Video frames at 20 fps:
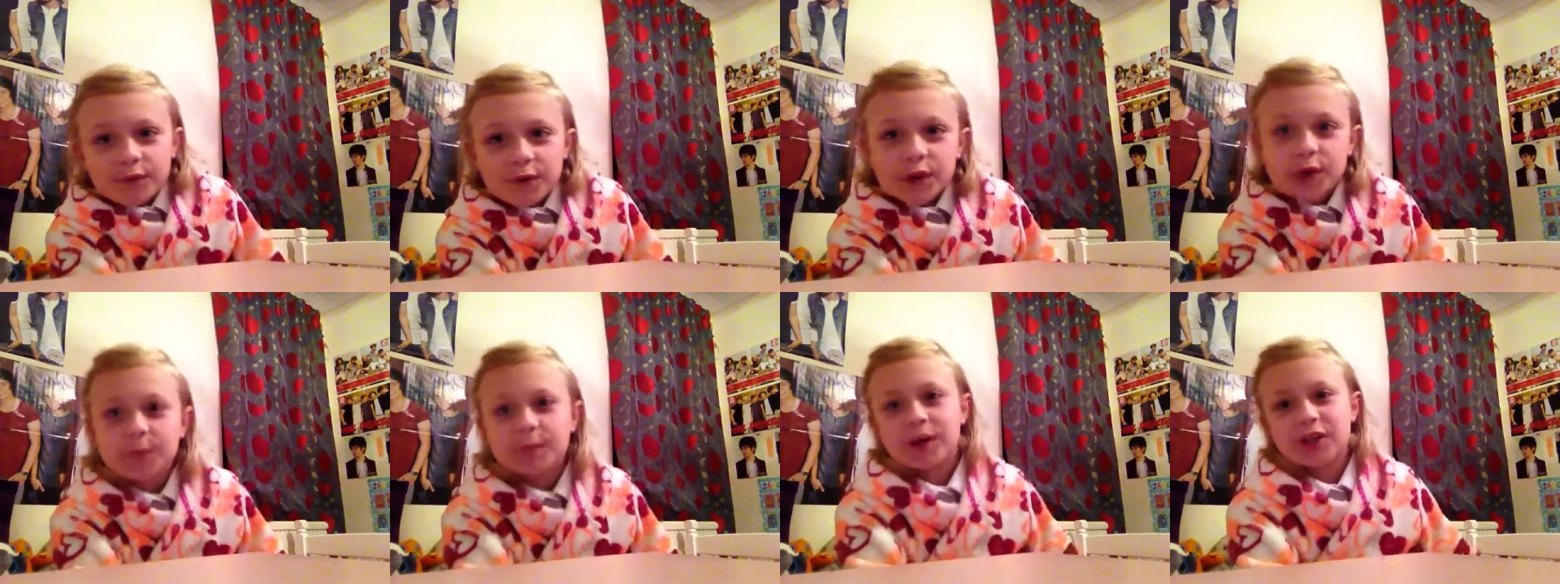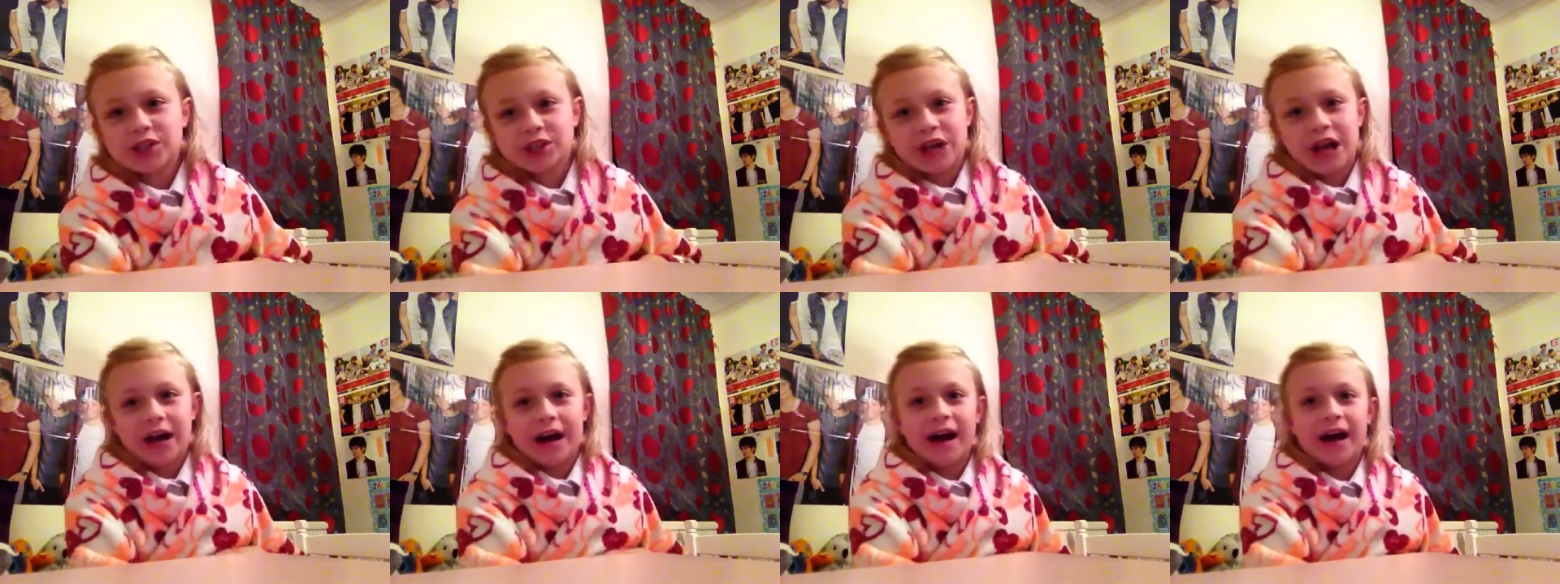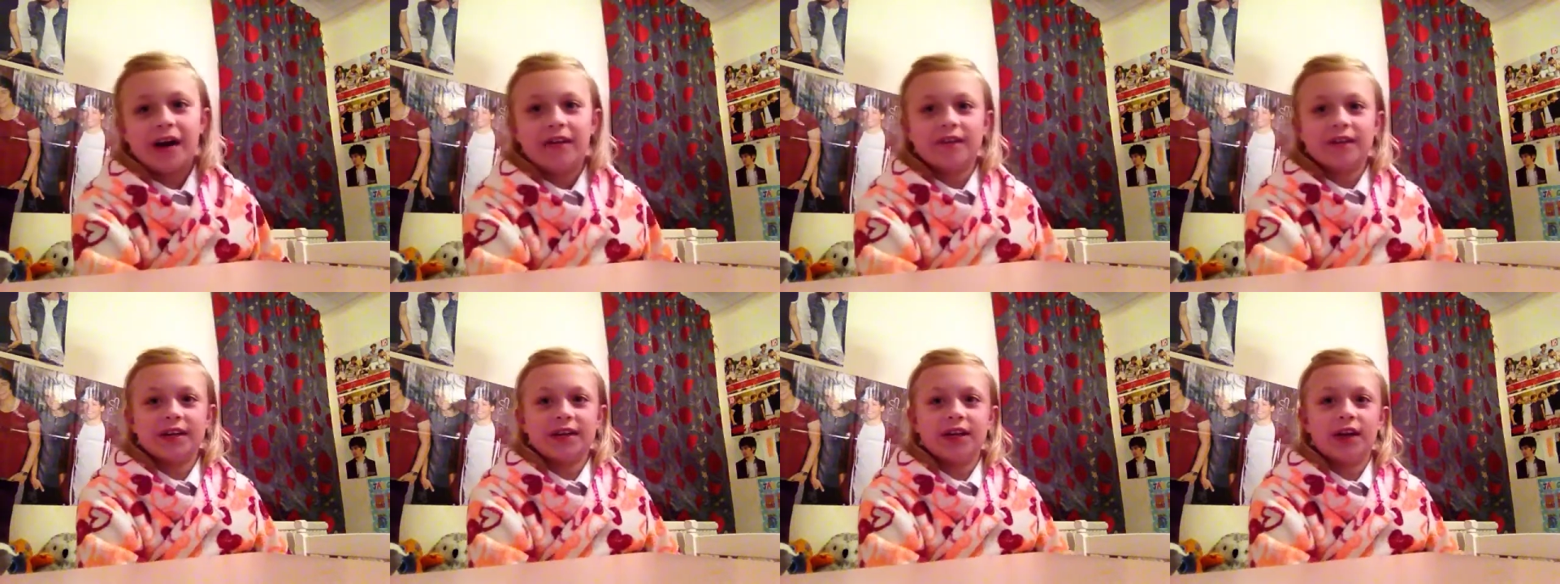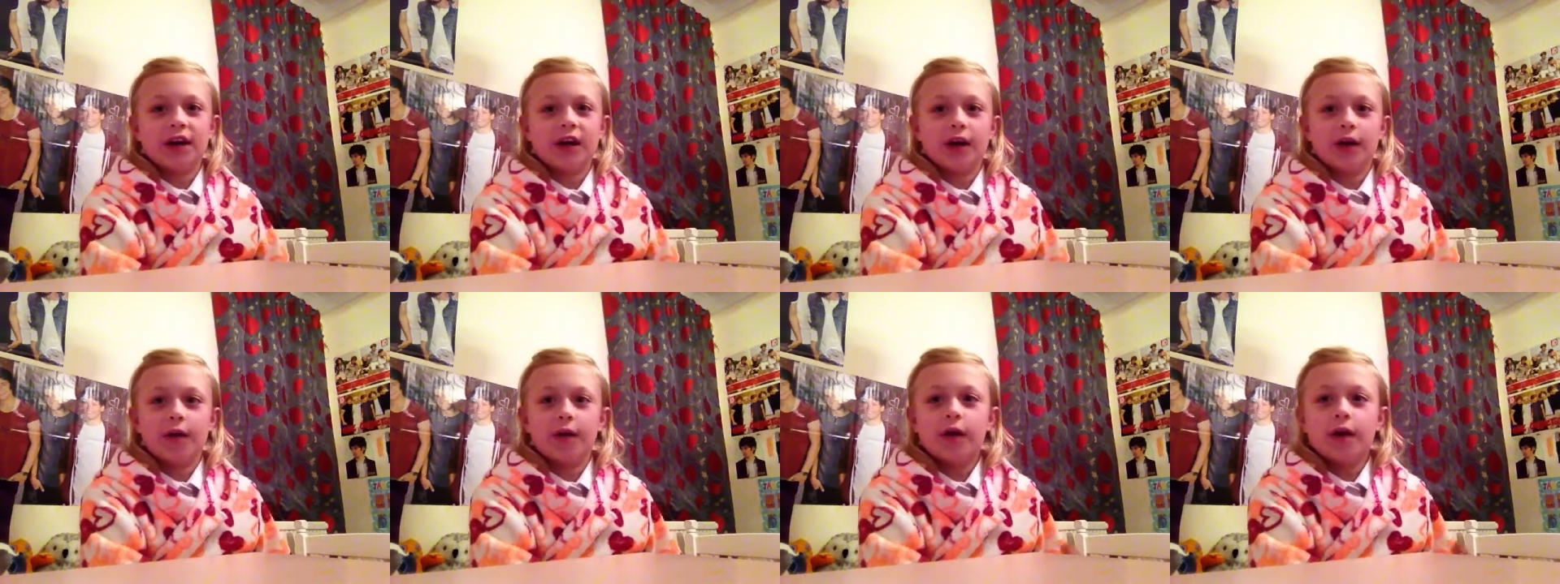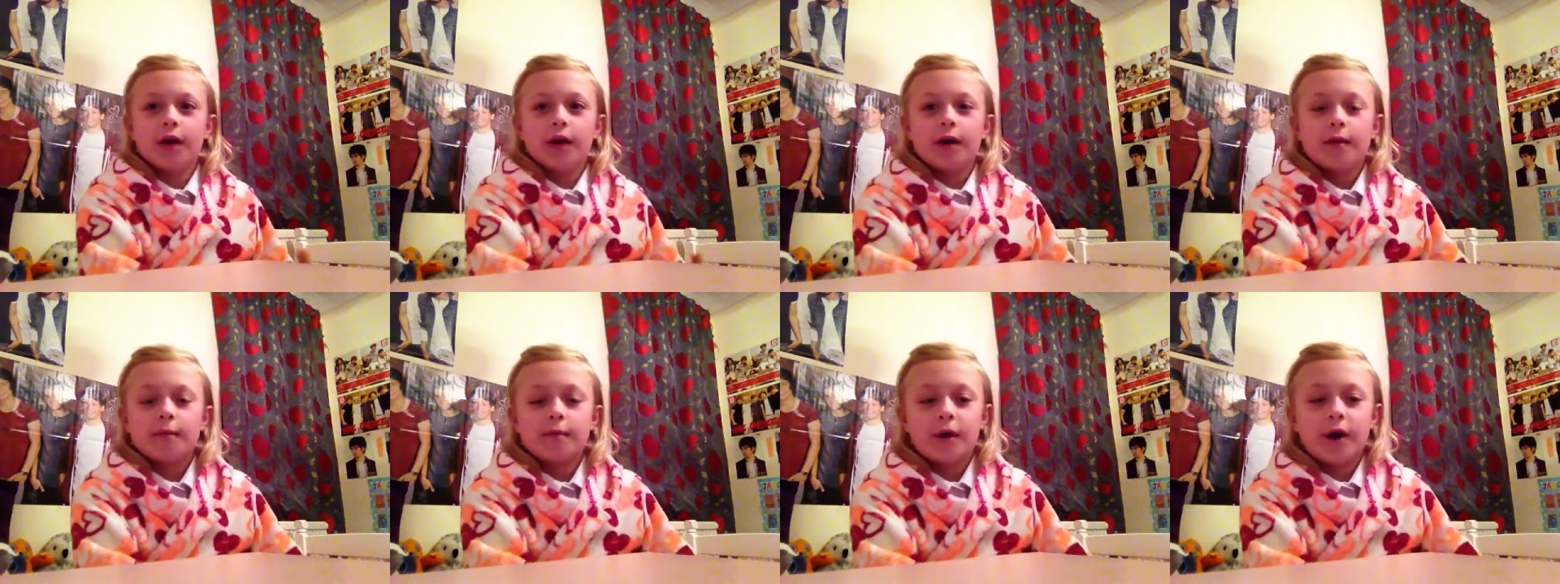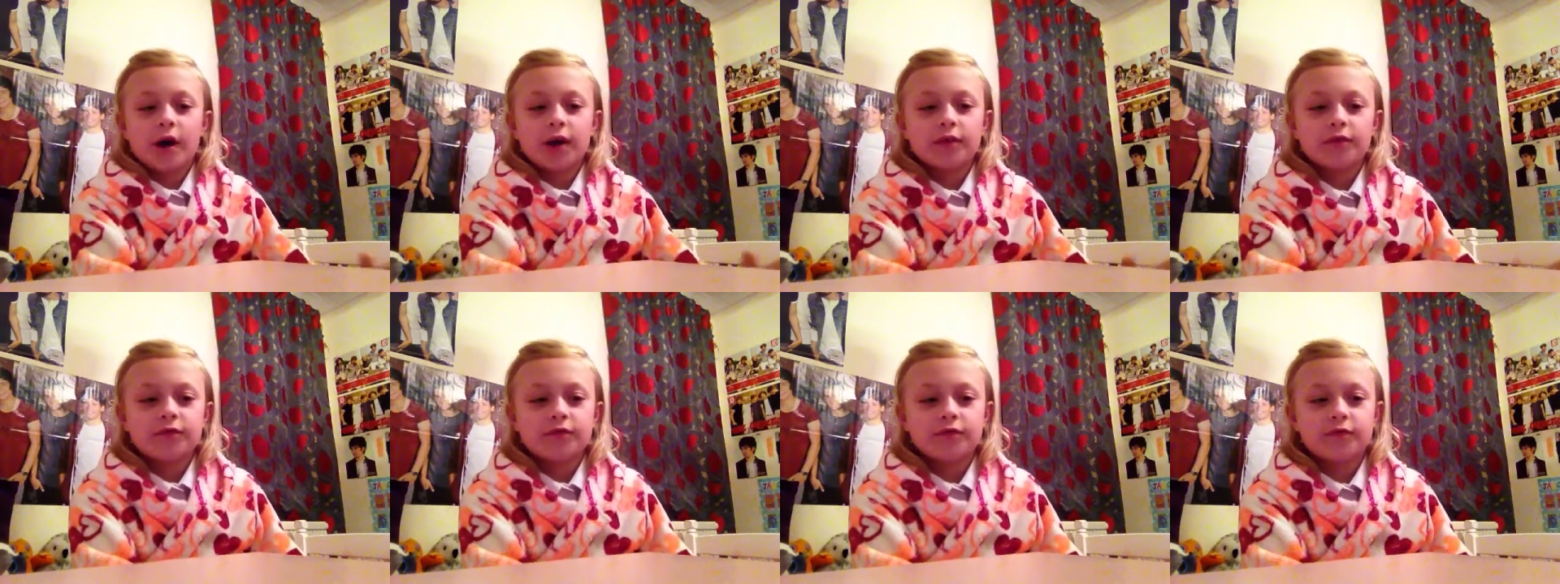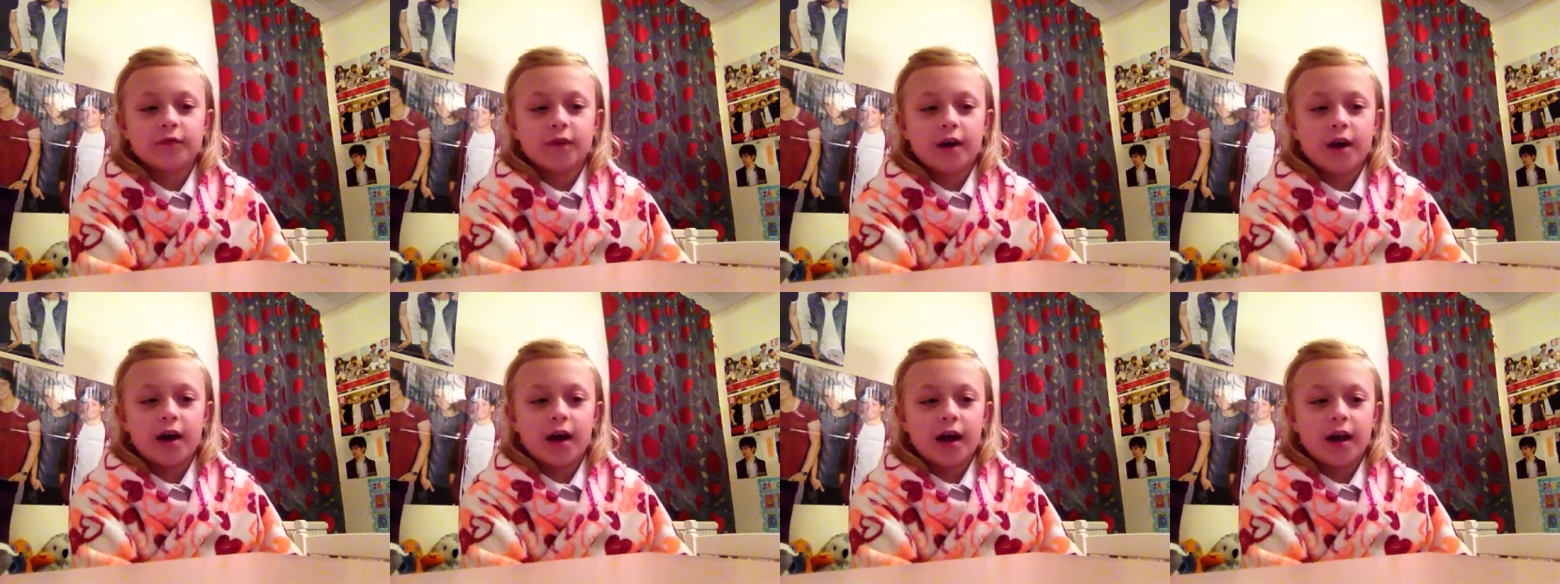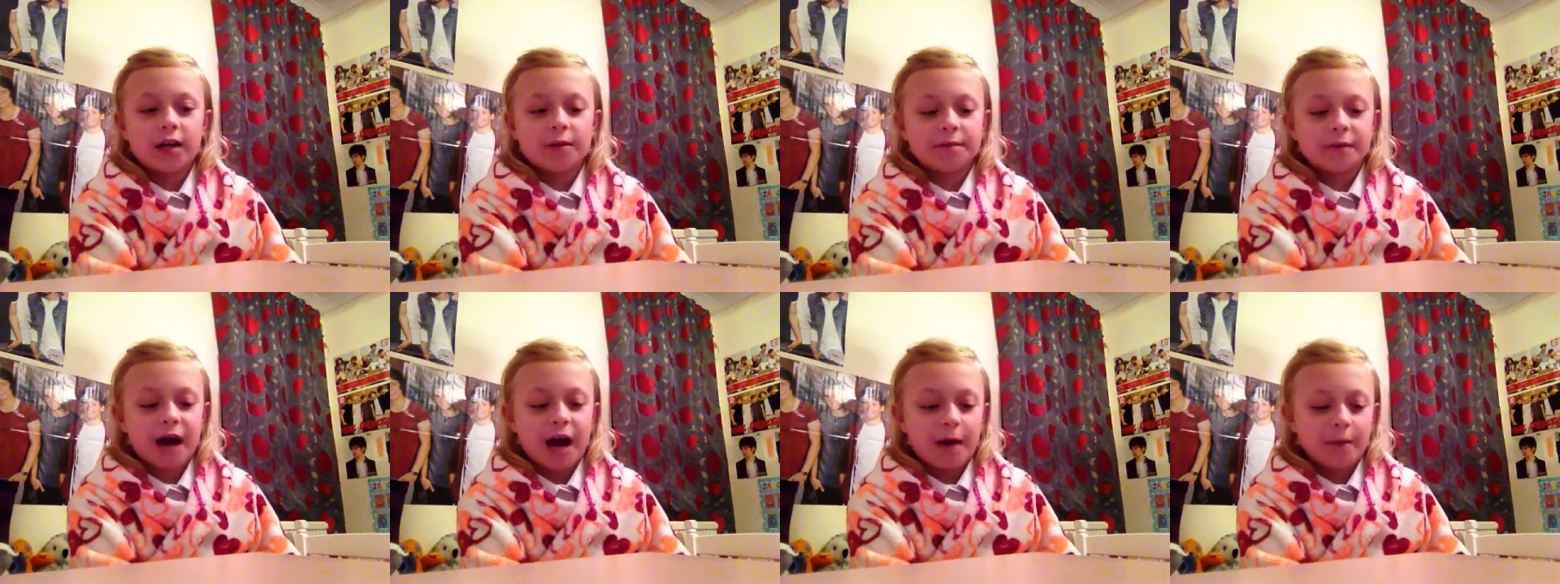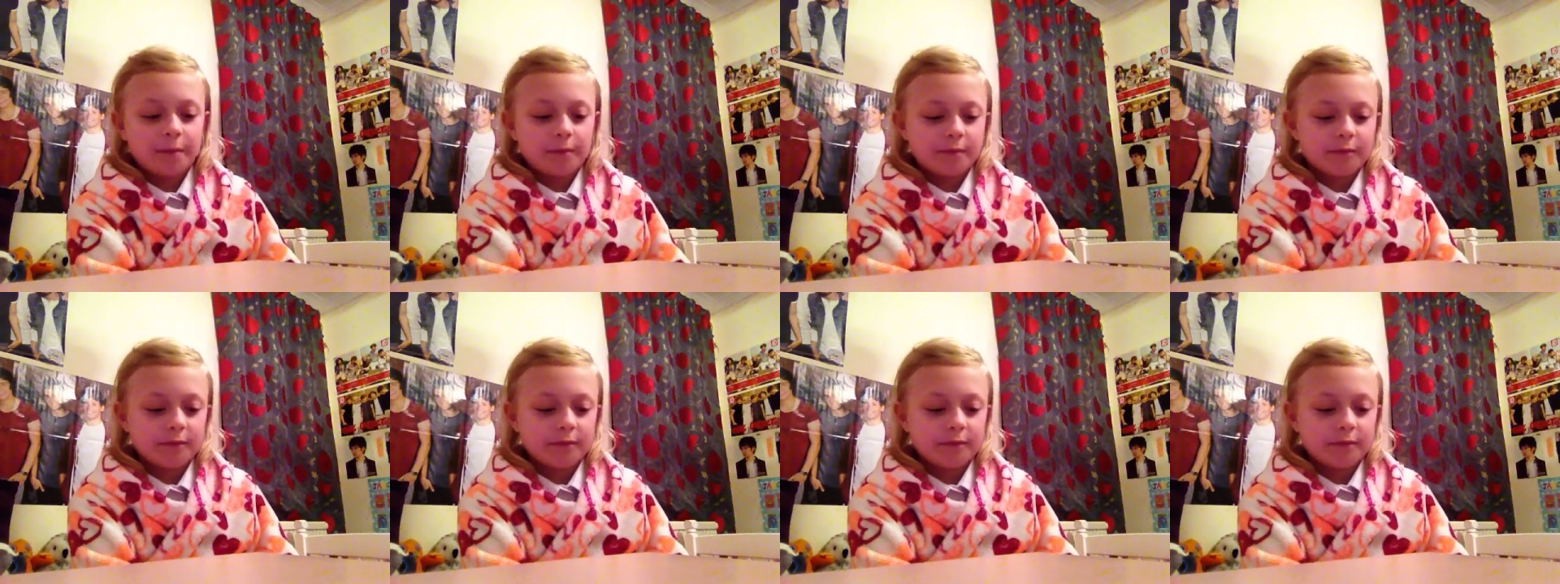watched my shout out video, I spelt